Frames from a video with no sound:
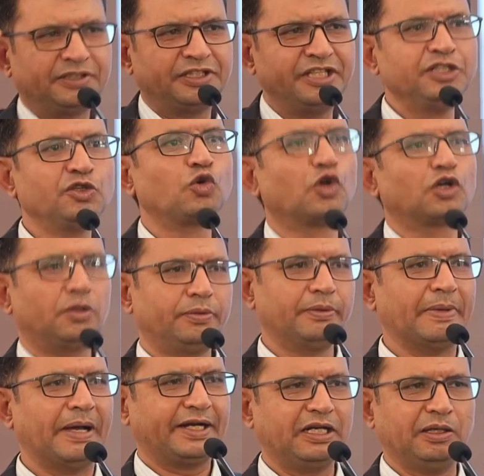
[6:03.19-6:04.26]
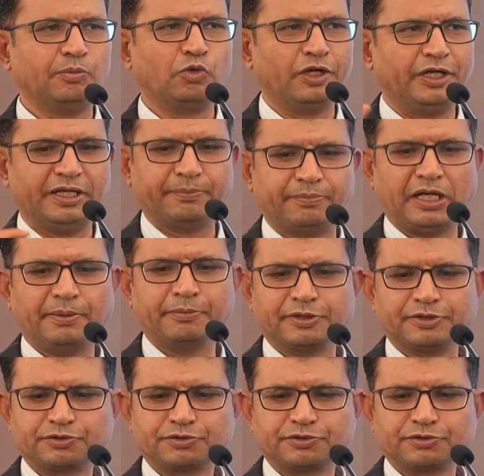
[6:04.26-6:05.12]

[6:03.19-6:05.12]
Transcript: thin coat of a bacterial bonding primer.